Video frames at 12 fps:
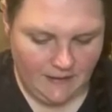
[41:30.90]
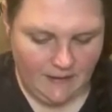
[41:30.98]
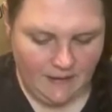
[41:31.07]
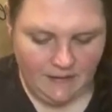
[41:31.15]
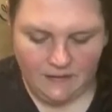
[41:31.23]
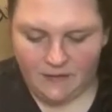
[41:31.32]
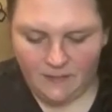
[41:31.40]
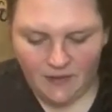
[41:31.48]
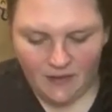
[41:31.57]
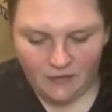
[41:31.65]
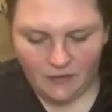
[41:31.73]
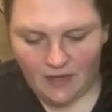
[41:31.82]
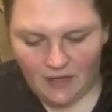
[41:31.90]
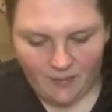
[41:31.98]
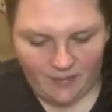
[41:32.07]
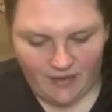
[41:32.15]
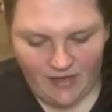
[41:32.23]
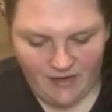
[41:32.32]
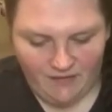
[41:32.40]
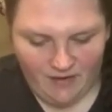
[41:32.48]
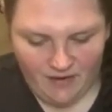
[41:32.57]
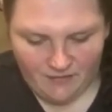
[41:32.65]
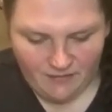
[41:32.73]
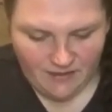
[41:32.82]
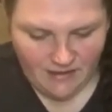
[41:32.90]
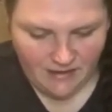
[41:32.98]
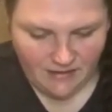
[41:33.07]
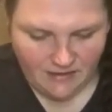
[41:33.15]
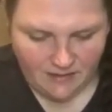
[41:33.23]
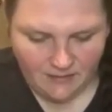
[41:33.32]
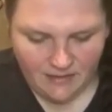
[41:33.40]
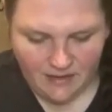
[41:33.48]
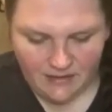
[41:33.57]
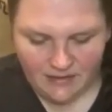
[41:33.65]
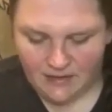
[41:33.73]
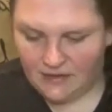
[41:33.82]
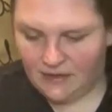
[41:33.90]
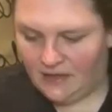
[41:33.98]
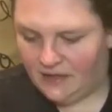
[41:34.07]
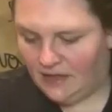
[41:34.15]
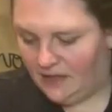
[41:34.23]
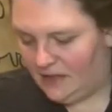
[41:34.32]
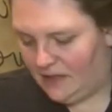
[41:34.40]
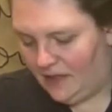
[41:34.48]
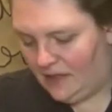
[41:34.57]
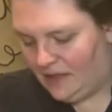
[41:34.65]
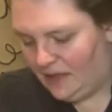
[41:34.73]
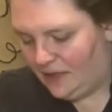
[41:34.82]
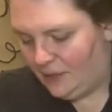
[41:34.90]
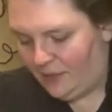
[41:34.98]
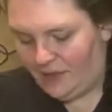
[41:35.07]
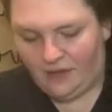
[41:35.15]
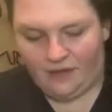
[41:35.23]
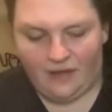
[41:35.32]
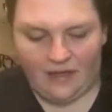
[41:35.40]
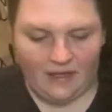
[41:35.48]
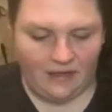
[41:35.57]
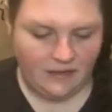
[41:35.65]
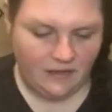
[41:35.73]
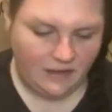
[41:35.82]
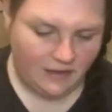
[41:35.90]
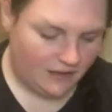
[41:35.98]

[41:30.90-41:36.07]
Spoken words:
And sometimes you gotta play around with it. Sometimes it does weird things.